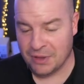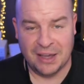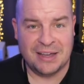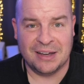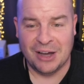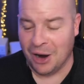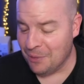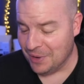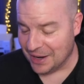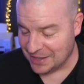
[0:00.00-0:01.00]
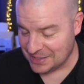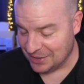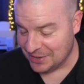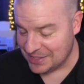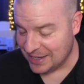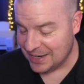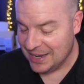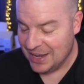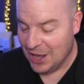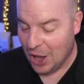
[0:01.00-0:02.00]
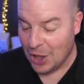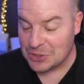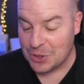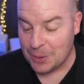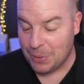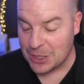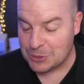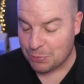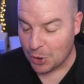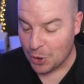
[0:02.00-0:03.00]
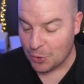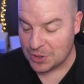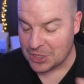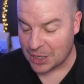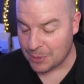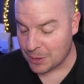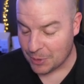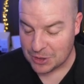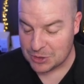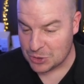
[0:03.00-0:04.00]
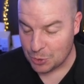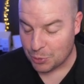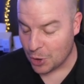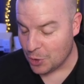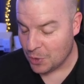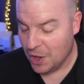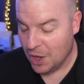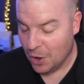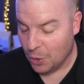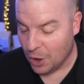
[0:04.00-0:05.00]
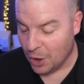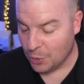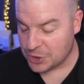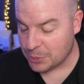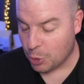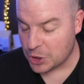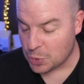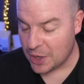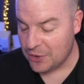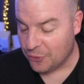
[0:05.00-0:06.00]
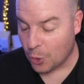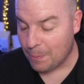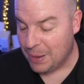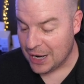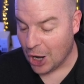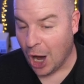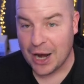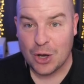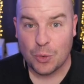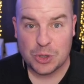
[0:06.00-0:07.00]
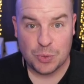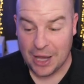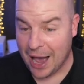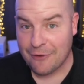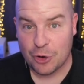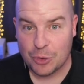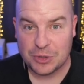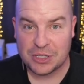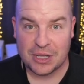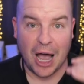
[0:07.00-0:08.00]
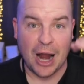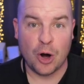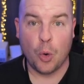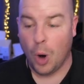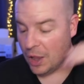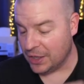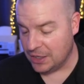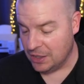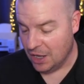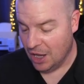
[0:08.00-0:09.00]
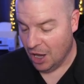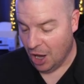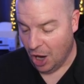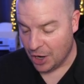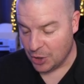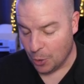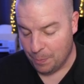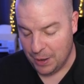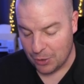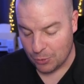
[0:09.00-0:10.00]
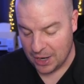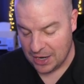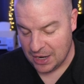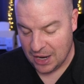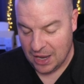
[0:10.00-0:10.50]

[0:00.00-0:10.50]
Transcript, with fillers: like a Garmin. I guess he already said it. Also, the Buds Pro, he's talking about the Buds 2 Pro, uh, will support 24 bit audio, which we have heard, which is a higher quality audio bit rate.